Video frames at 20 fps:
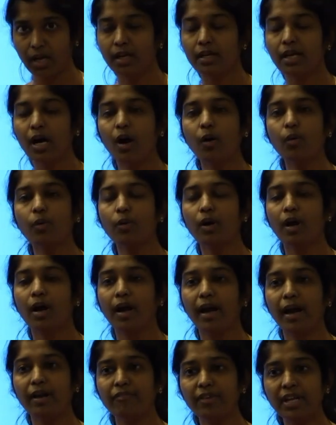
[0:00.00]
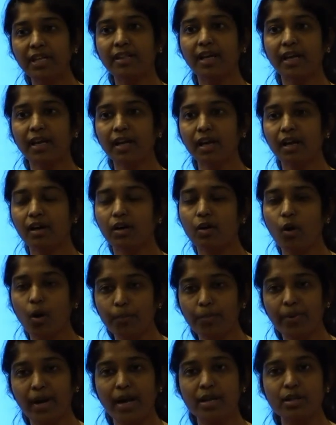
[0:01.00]
Now, everything
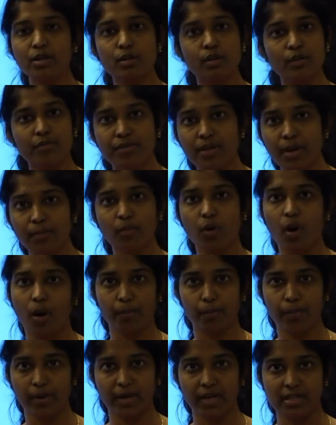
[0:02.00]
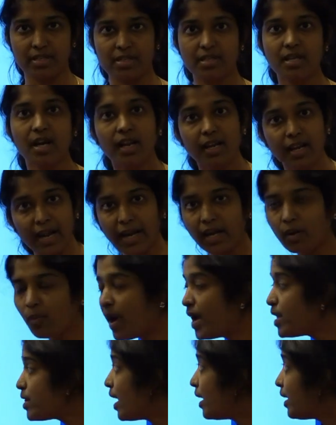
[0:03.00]
comprises of some components.
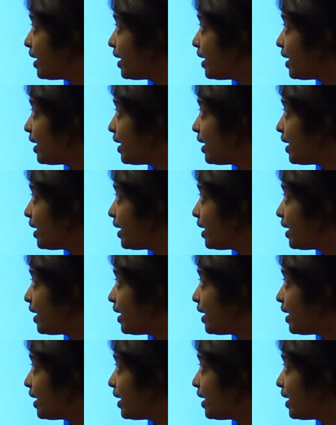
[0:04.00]
Likewise, our